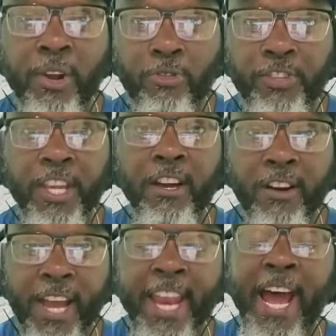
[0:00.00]
13,
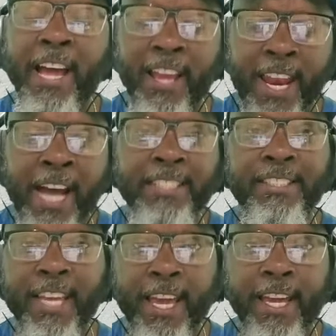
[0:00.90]
and I
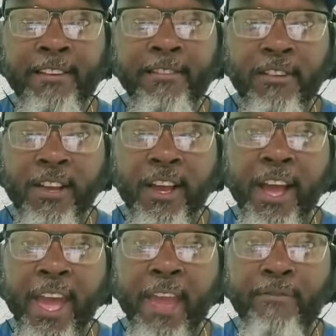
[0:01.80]
said,
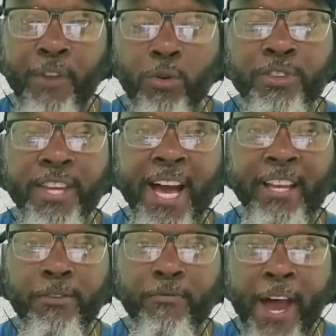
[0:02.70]
if those
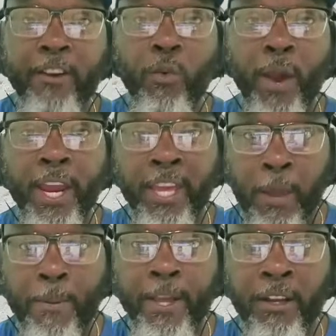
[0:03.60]
guys find a way to
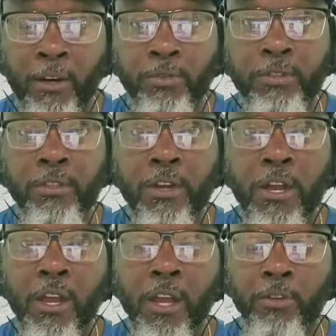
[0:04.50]
keep it close,
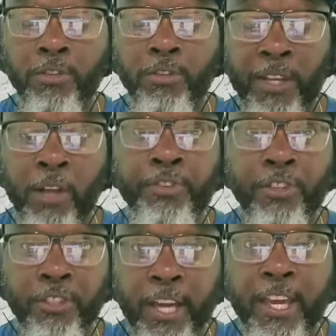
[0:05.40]
because
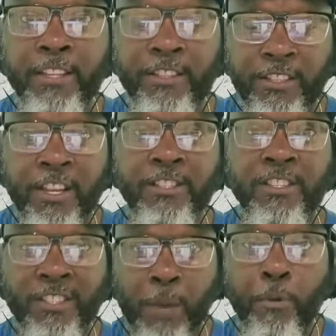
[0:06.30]
Kentucky just
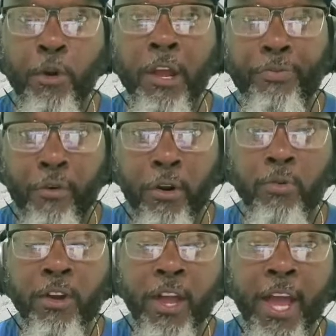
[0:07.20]
doesn't step on their
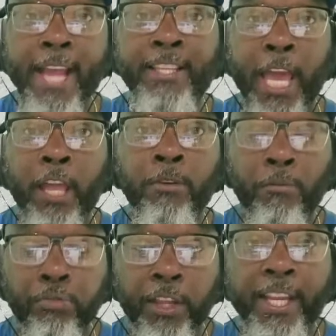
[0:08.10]
throat and take them
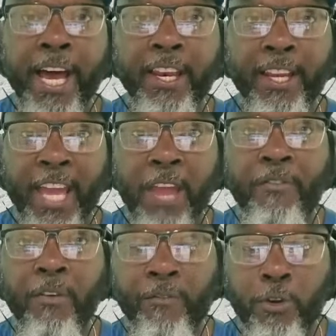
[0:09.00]
completely out of the game
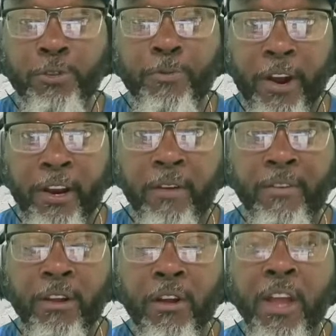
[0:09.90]
from the first part of
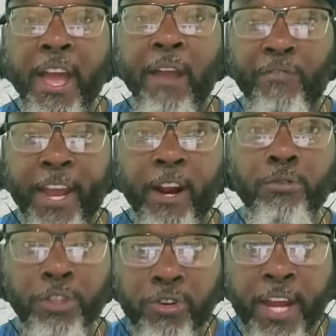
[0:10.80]
it, if they
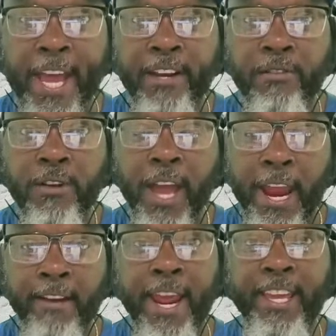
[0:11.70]
don't do that
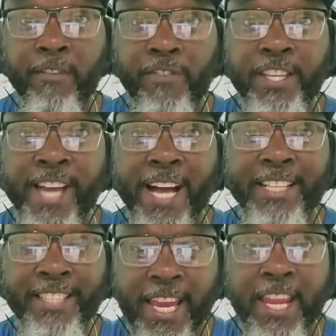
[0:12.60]
and they give these
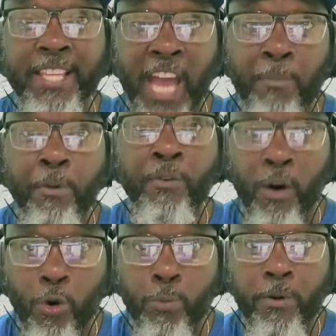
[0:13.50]
guys any type of
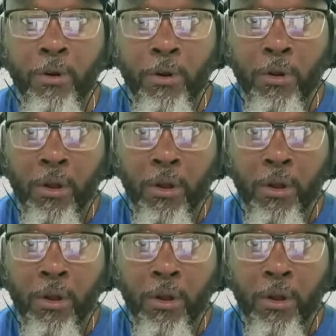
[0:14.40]
hope,